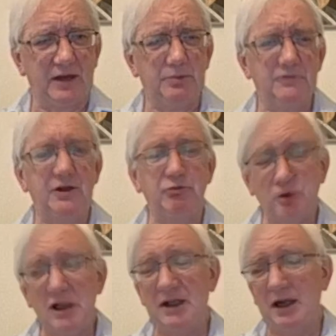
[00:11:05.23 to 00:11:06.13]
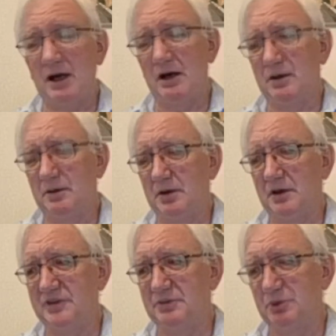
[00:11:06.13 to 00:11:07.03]
like that, but they really are
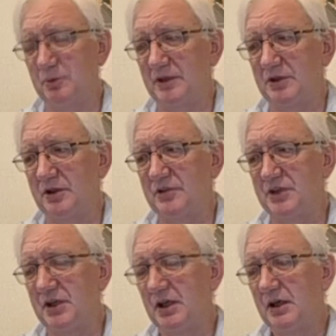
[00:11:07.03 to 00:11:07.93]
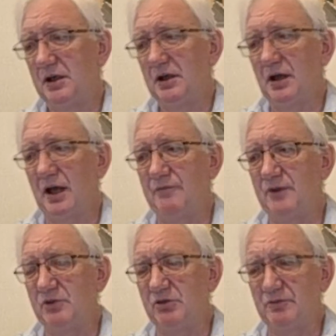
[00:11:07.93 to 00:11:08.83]
a small minority.
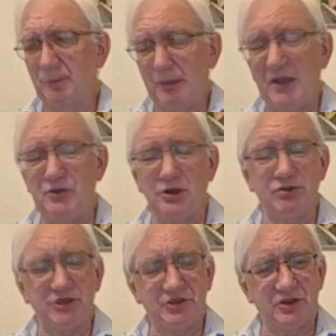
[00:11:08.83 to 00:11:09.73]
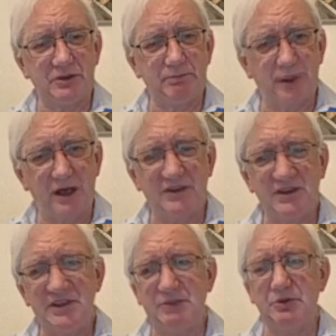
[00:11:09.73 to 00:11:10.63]
And the major Christian
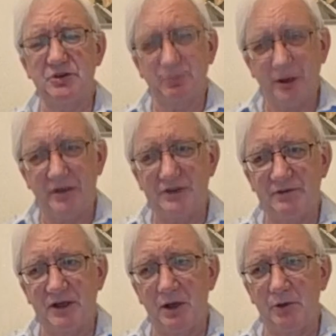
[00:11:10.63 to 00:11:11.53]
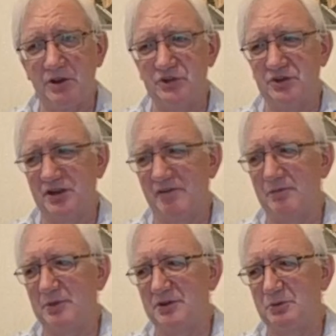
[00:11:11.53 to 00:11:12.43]
parties, which are part of a coalition
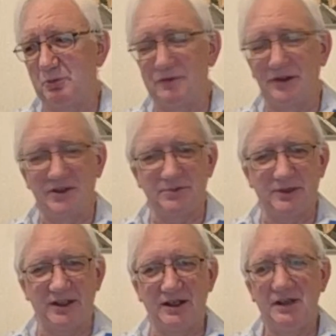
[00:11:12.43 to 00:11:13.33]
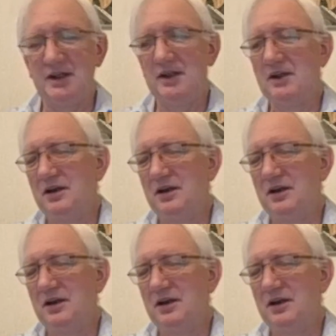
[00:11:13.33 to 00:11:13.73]
government with Hezbollah,